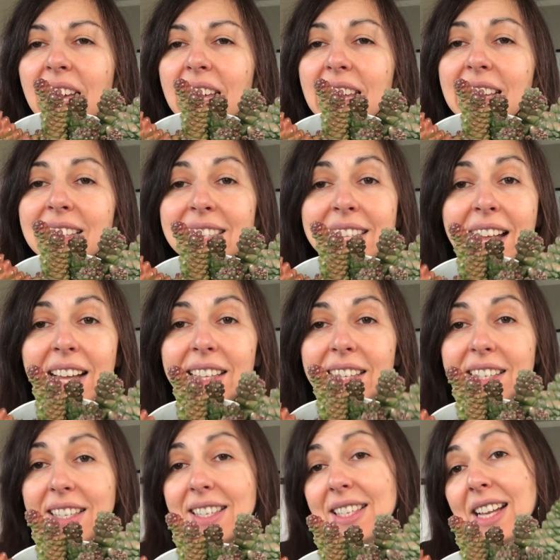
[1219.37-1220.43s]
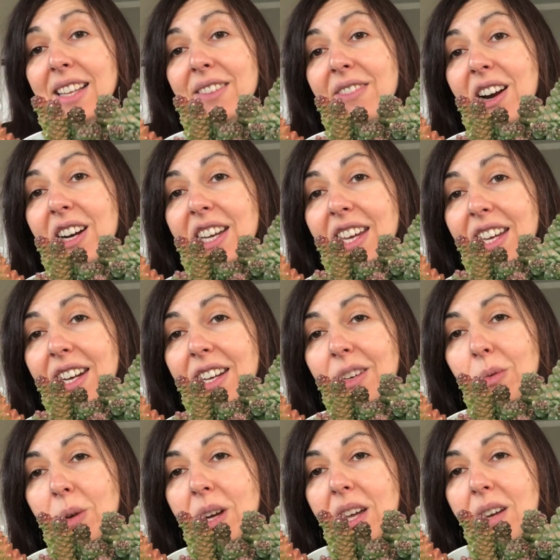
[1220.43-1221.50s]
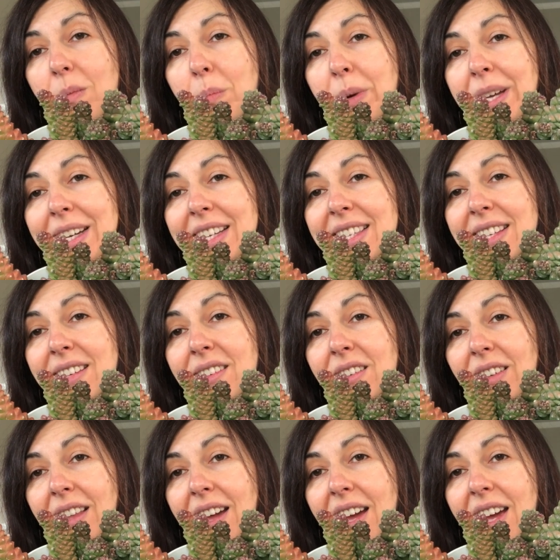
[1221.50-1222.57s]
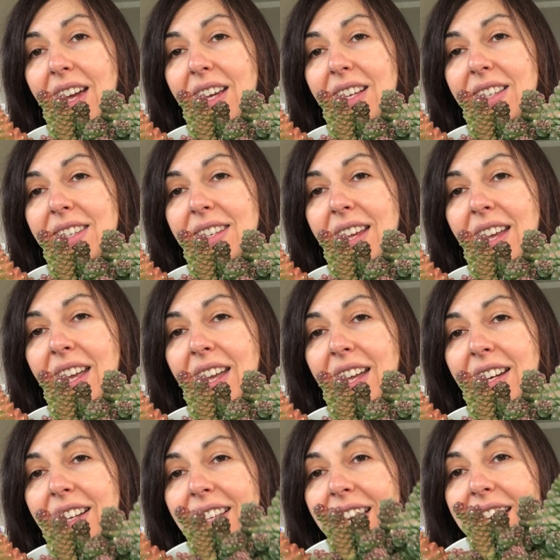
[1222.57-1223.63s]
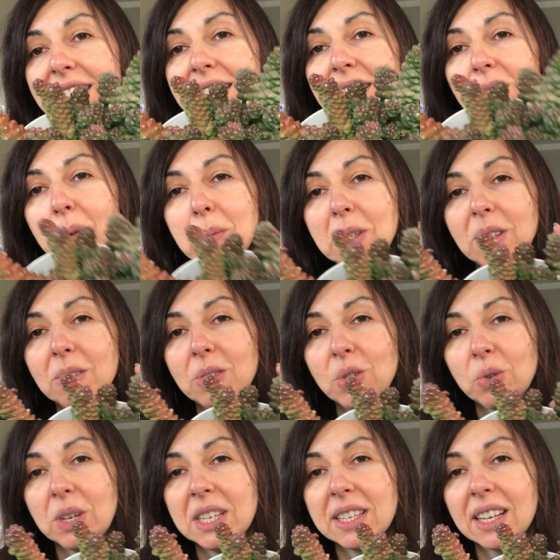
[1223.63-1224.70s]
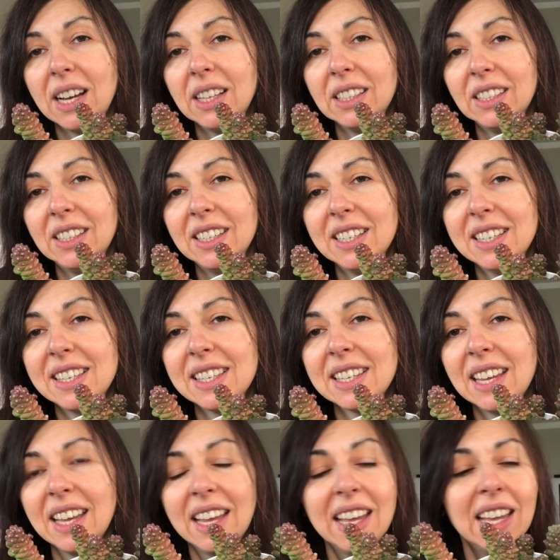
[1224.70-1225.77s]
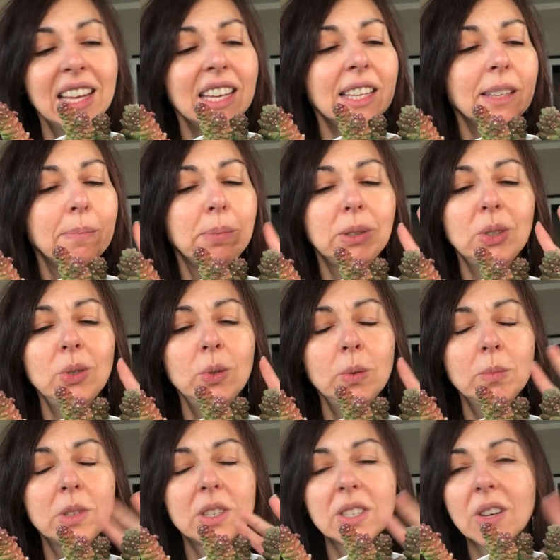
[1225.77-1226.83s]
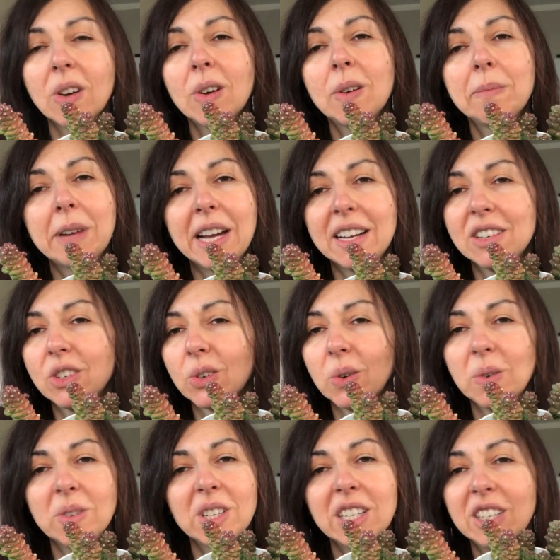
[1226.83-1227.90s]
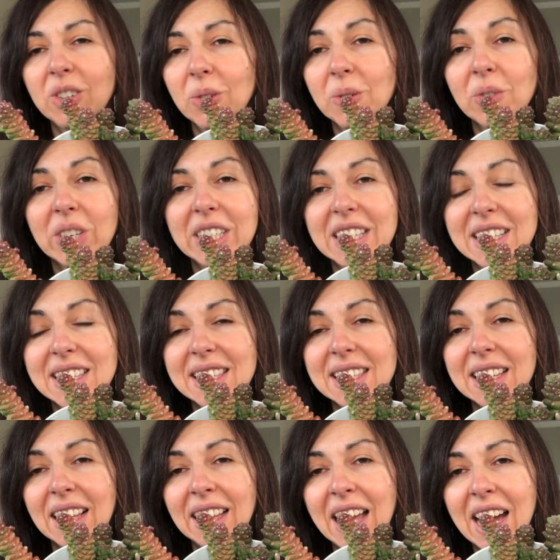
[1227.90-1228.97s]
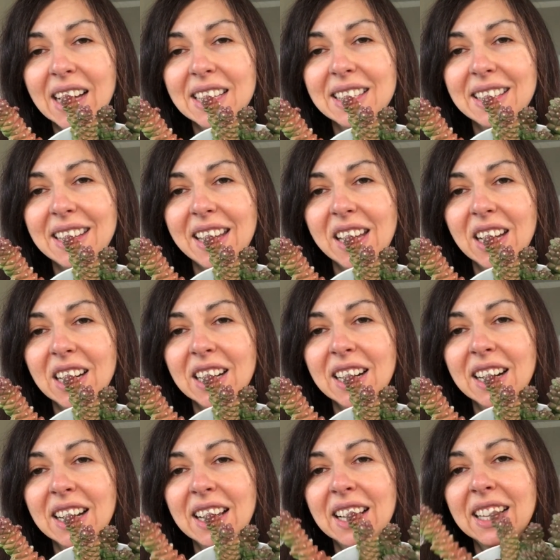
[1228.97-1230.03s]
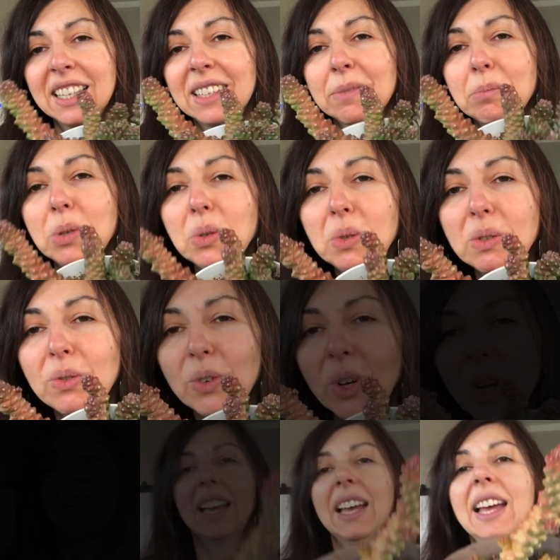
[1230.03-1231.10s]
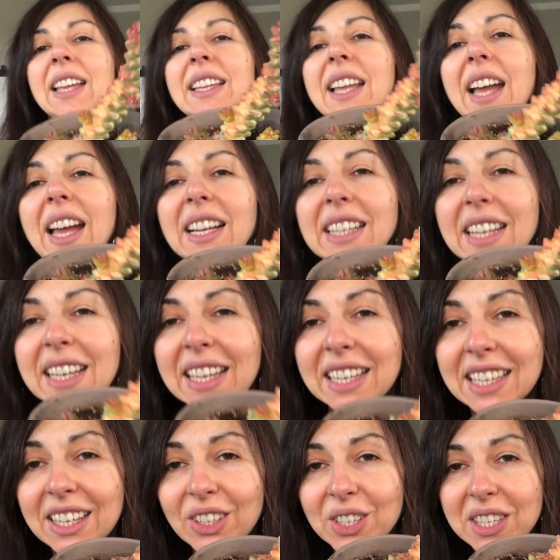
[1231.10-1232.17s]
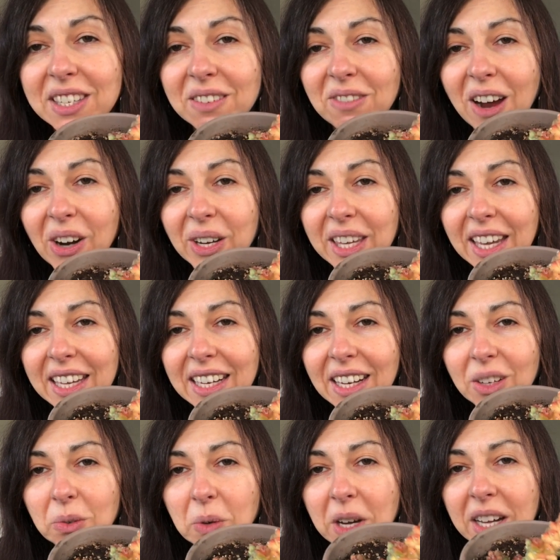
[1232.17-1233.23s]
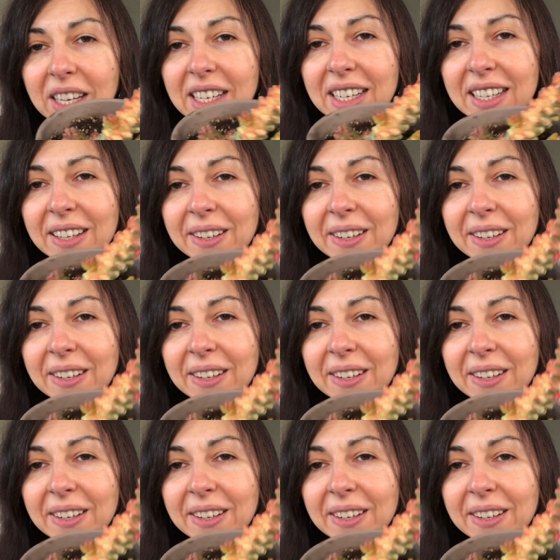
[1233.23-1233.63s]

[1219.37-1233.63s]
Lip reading: It's not, this is not variegated one, but it's under lights and it has a little bit of stress colors. It bloomed so much over and over this last year. Beautiful. And then here's the variegated one.